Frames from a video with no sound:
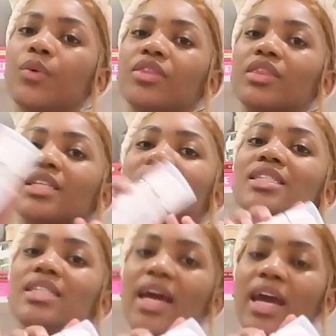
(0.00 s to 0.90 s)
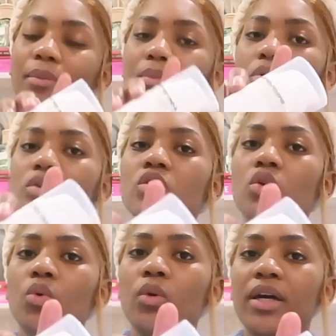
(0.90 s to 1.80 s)
with the same
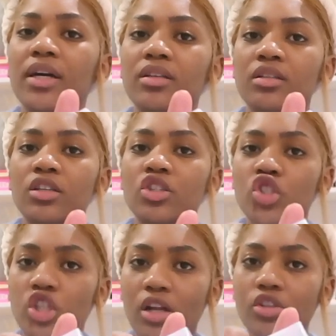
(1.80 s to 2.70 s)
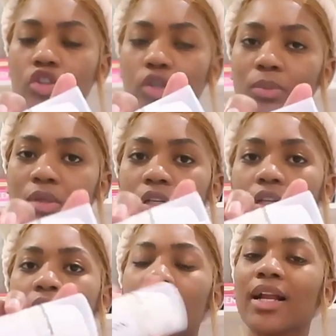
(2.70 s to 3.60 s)
Squin Gel to
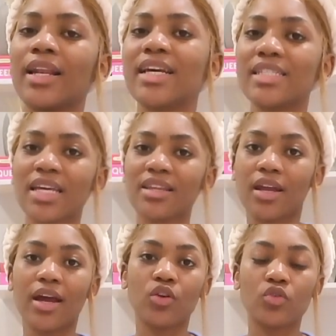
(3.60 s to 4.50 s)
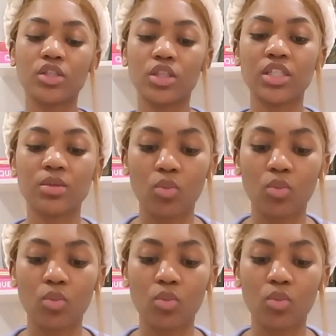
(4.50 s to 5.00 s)
Milk cleanser that I used this